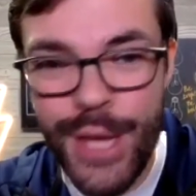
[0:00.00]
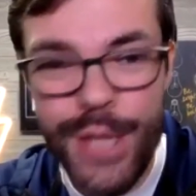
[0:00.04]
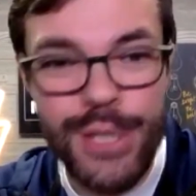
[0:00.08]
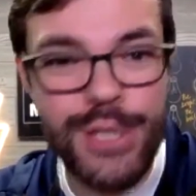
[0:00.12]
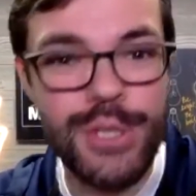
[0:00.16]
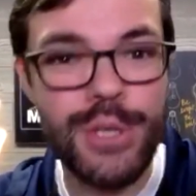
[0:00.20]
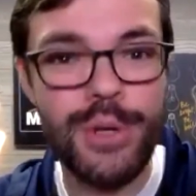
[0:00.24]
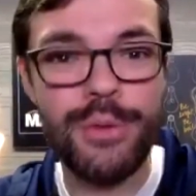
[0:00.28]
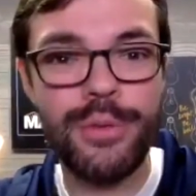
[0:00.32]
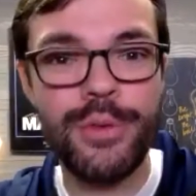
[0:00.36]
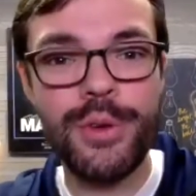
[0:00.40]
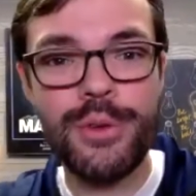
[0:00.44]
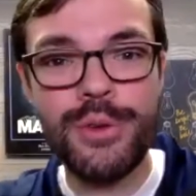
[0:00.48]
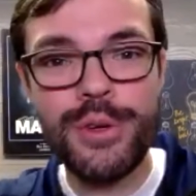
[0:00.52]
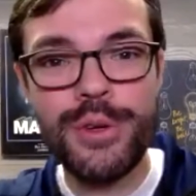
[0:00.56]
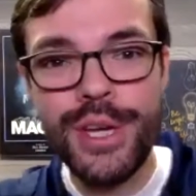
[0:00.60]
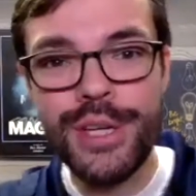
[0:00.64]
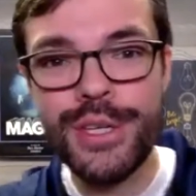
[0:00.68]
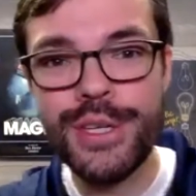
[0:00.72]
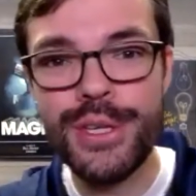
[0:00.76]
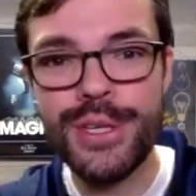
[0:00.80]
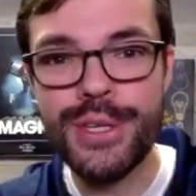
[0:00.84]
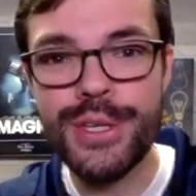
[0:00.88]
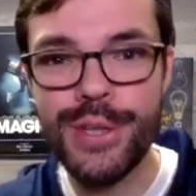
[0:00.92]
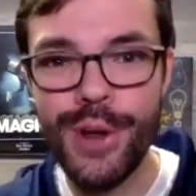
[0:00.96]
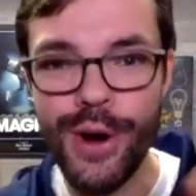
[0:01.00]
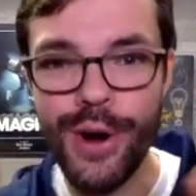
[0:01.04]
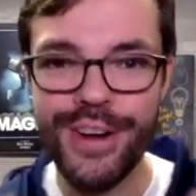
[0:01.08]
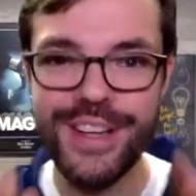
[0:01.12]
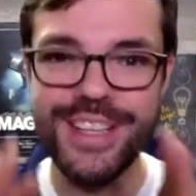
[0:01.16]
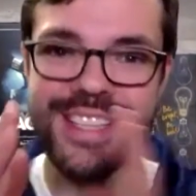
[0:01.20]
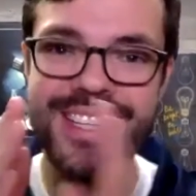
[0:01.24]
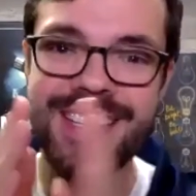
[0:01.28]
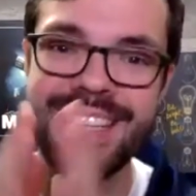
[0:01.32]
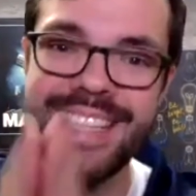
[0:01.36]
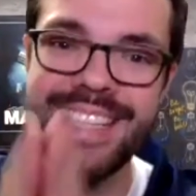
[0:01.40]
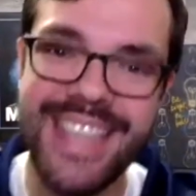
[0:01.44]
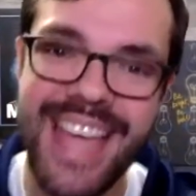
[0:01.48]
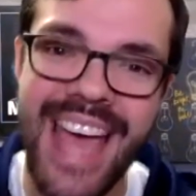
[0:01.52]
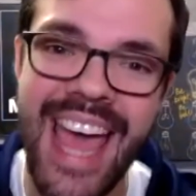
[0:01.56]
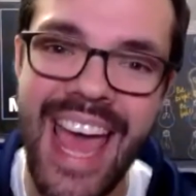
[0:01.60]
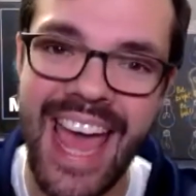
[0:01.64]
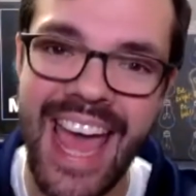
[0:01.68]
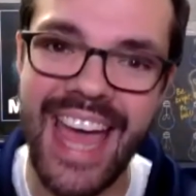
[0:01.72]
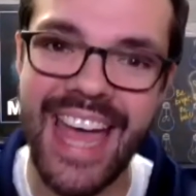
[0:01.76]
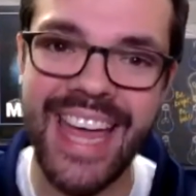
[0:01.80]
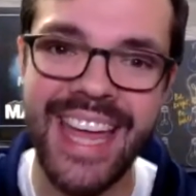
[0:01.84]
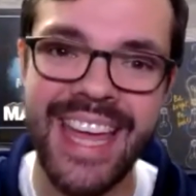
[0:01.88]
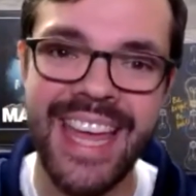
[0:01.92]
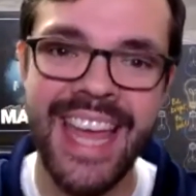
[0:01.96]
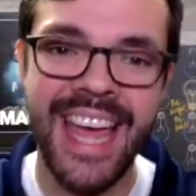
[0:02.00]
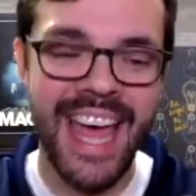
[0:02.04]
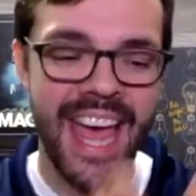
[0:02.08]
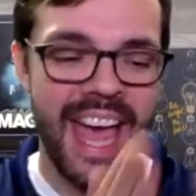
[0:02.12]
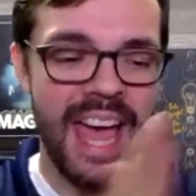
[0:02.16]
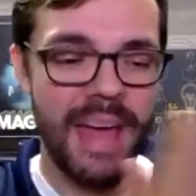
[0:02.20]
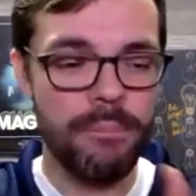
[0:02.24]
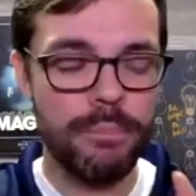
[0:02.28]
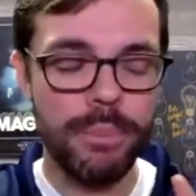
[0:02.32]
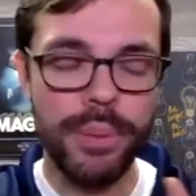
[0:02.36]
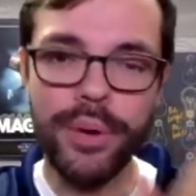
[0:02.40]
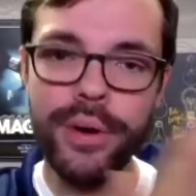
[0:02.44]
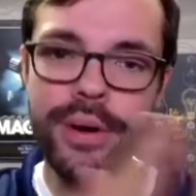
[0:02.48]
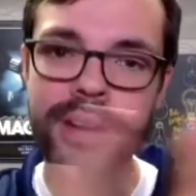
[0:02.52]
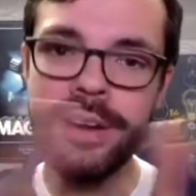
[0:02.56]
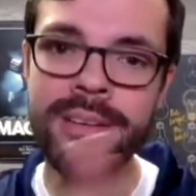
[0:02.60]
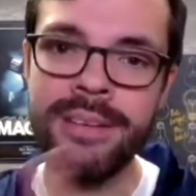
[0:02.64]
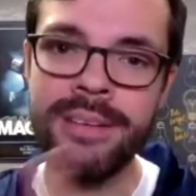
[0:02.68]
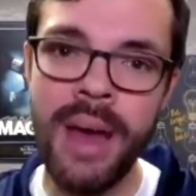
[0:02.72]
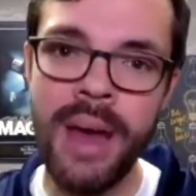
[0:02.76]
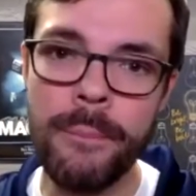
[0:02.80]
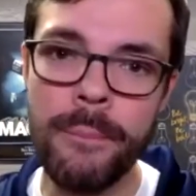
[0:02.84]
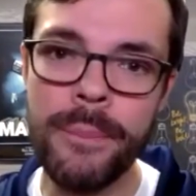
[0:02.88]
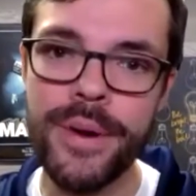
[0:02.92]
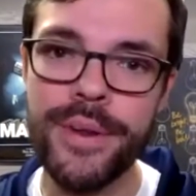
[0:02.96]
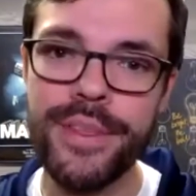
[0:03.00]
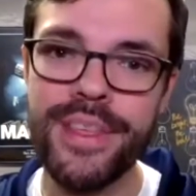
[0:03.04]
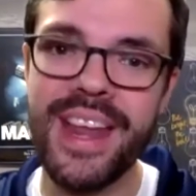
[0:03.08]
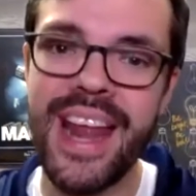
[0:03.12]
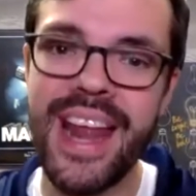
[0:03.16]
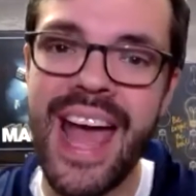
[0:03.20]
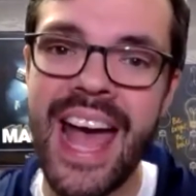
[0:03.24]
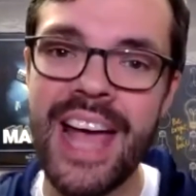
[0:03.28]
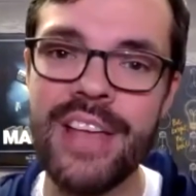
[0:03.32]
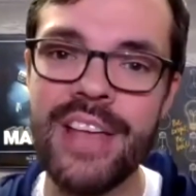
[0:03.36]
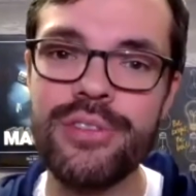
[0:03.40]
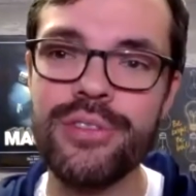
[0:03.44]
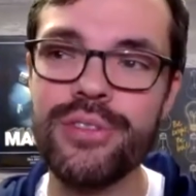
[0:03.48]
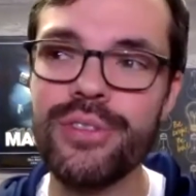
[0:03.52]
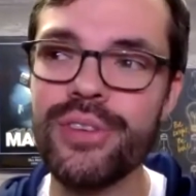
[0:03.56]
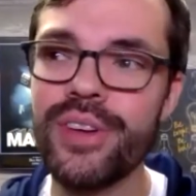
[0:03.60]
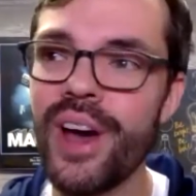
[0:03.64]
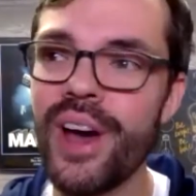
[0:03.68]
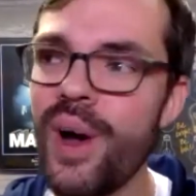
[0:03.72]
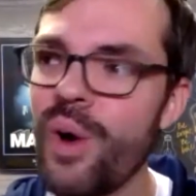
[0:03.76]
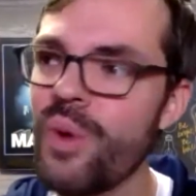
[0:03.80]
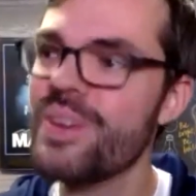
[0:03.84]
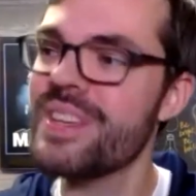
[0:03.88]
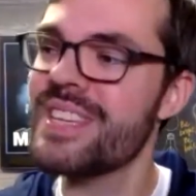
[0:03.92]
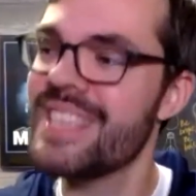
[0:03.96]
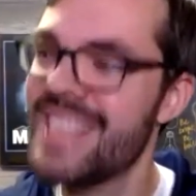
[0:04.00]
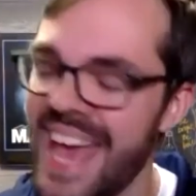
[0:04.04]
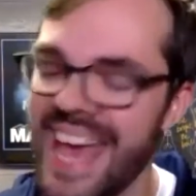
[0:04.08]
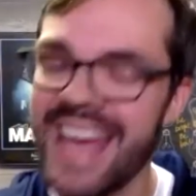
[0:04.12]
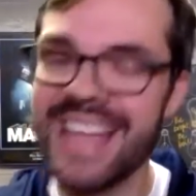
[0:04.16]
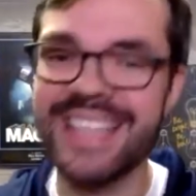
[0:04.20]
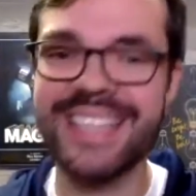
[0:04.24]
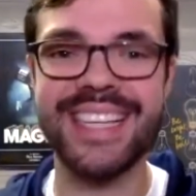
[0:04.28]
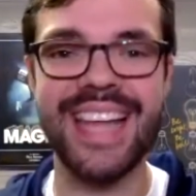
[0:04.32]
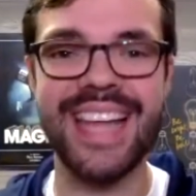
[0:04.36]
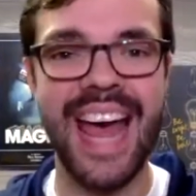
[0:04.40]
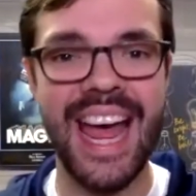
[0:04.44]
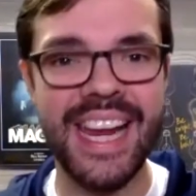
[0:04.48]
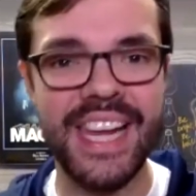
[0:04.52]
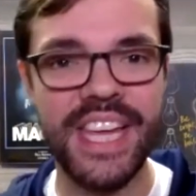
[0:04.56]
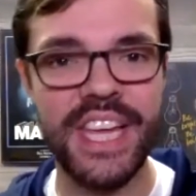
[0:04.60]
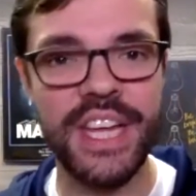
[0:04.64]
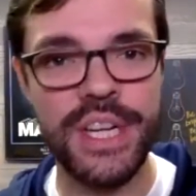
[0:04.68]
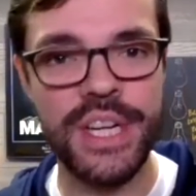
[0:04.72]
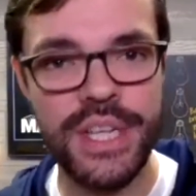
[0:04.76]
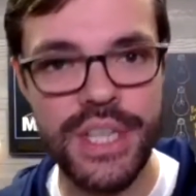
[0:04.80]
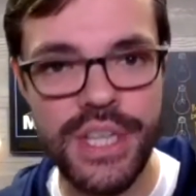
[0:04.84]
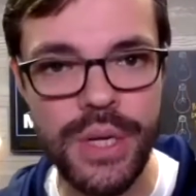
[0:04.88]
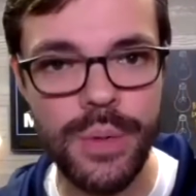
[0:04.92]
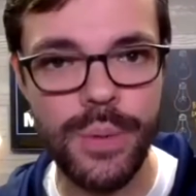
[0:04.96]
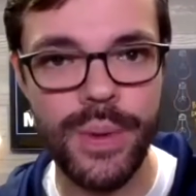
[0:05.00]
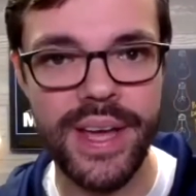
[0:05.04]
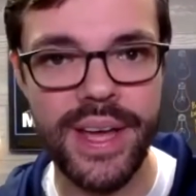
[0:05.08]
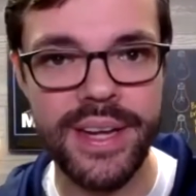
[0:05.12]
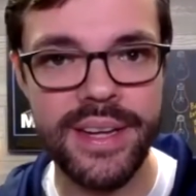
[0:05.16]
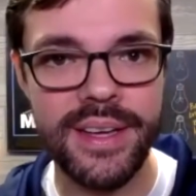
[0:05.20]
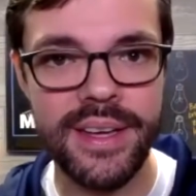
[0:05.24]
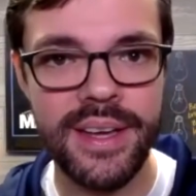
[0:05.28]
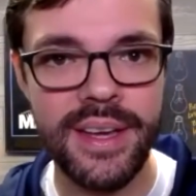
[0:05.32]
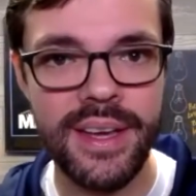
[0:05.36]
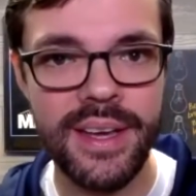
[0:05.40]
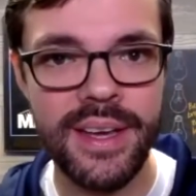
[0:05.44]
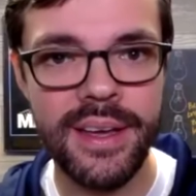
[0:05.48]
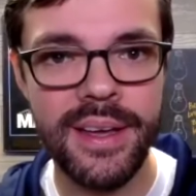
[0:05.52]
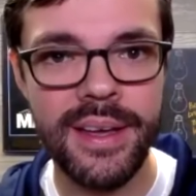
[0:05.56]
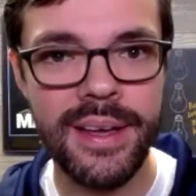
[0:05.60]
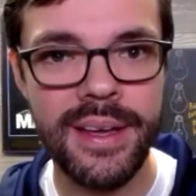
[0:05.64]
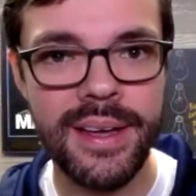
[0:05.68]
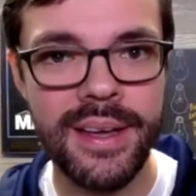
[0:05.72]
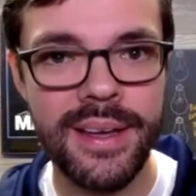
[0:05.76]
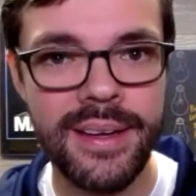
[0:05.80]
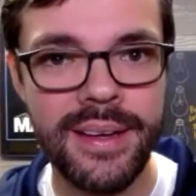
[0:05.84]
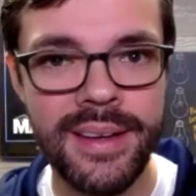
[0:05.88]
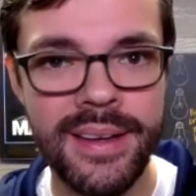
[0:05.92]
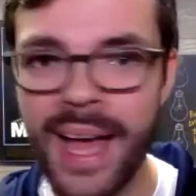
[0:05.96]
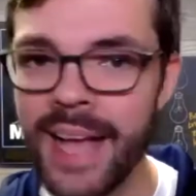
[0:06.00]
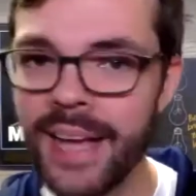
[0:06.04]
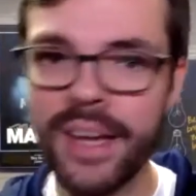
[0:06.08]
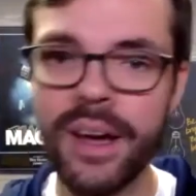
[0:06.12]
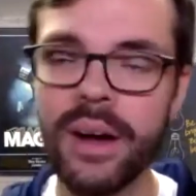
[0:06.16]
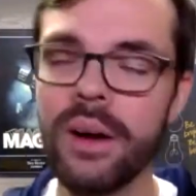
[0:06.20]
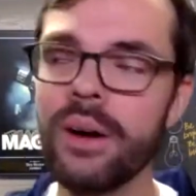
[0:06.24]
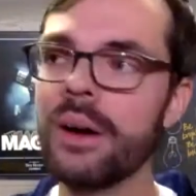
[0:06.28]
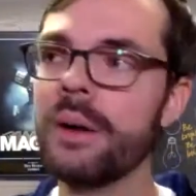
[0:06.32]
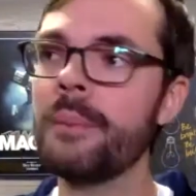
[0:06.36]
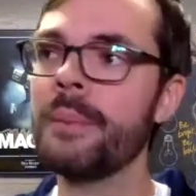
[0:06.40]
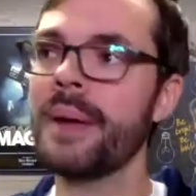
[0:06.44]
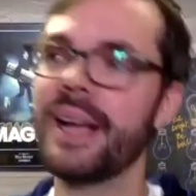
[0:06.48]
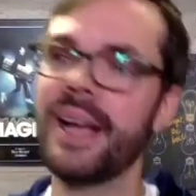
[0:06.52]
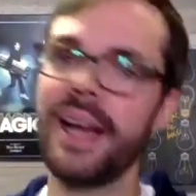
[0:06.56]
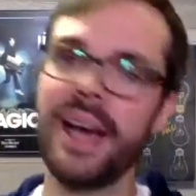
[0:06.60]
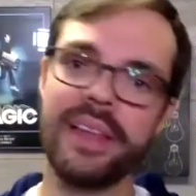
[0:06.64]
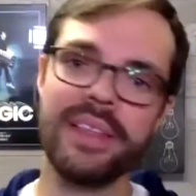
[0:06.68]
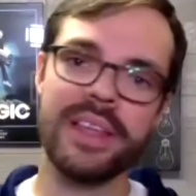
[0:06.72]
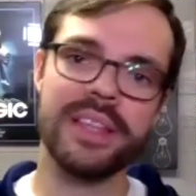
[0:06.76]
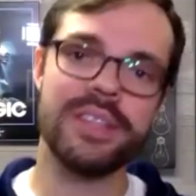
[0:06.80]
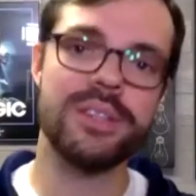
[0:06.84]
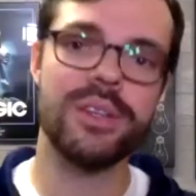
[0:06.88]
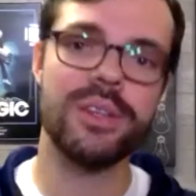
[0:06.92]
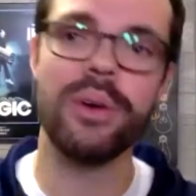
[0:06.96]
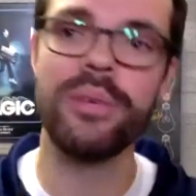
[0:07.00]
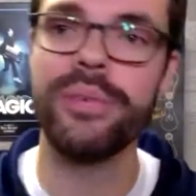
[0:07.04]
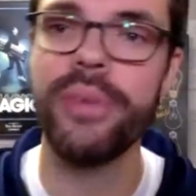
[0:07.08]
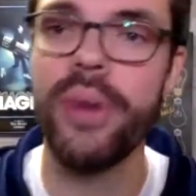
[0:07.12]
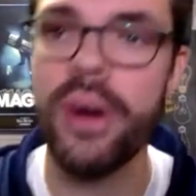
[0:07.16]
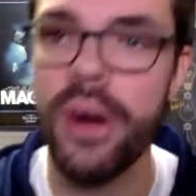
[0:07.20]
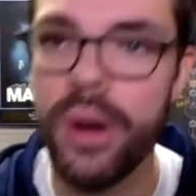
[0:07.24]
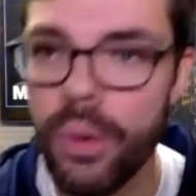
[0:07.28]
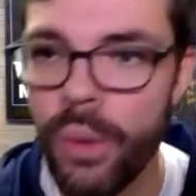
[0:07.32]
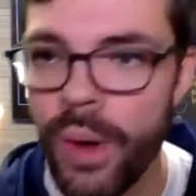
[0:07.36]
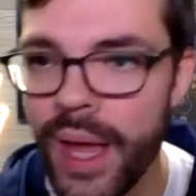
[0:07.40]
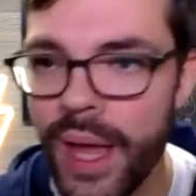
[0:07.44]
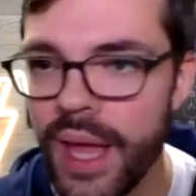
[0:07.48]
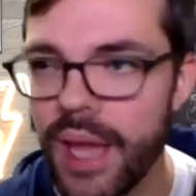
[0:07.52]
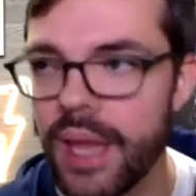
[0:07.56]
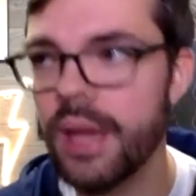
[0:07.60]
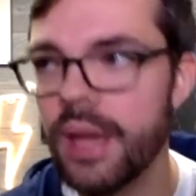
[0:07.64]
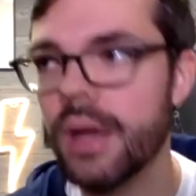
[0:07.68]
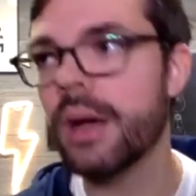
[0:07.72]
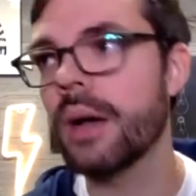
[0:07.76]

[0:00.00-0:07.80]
So if you just start today and put a number that has you go, yes, I could do it, not go, oh my God, that's so far away.